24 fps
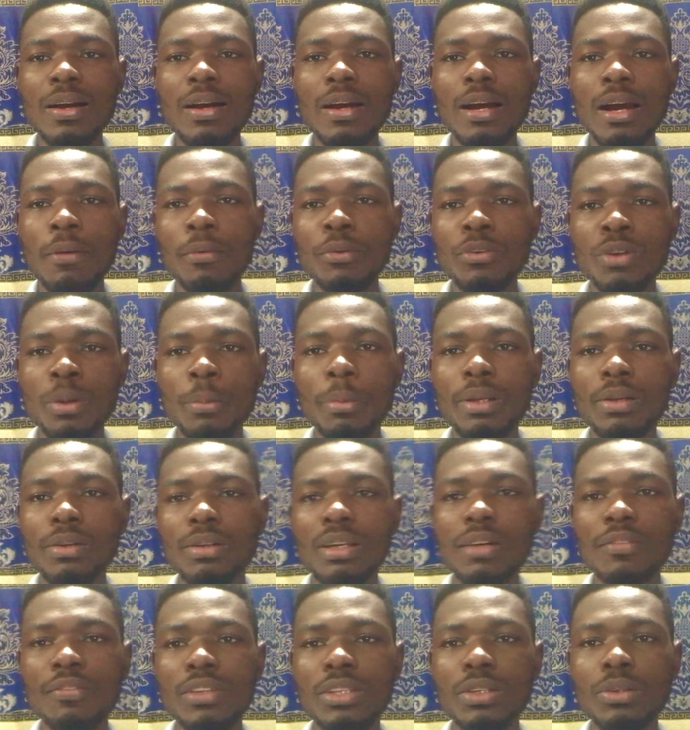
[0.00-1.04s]
will drop
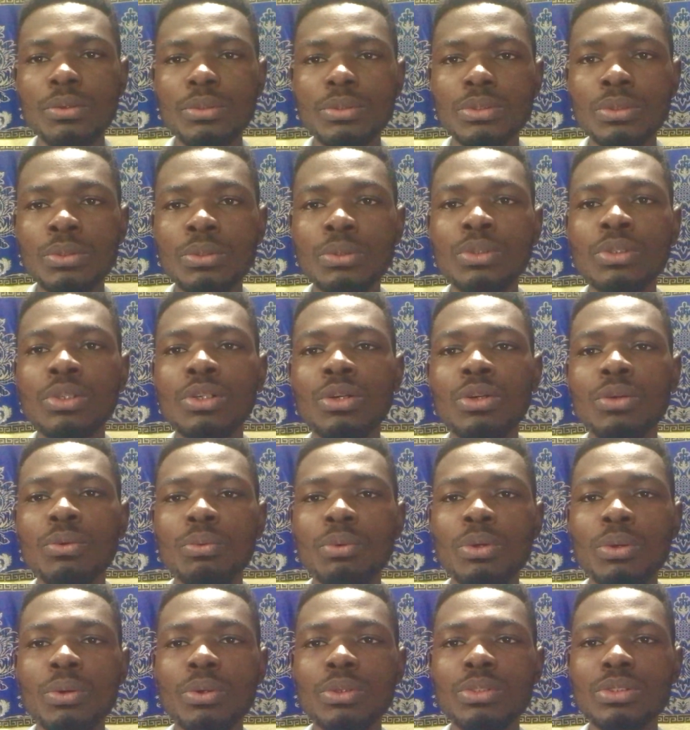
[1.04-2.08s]
another video so you
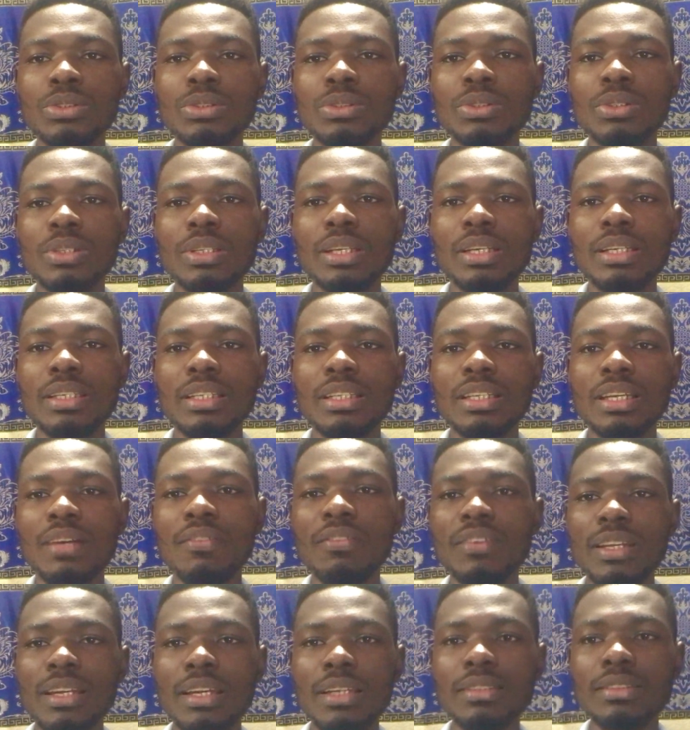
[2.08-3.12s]
continue learning. Have
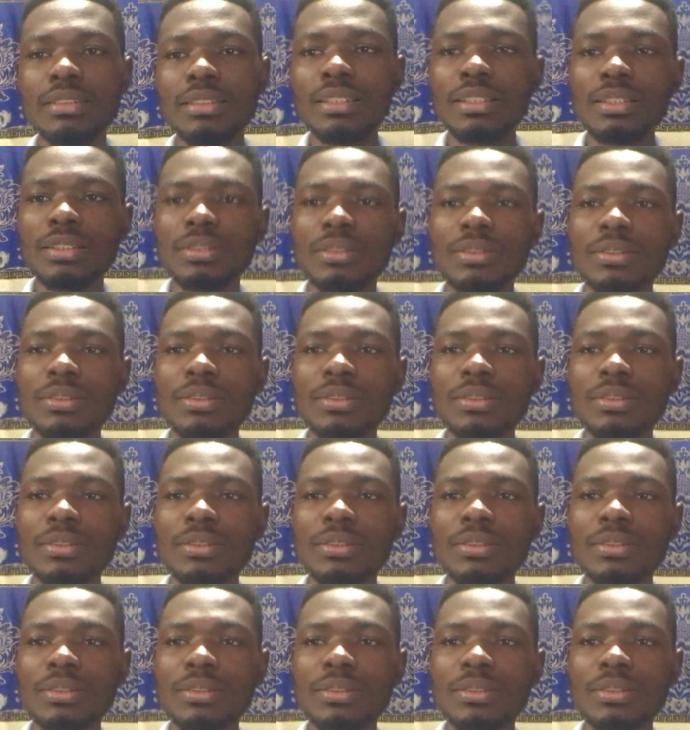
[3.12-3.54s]
a nice day.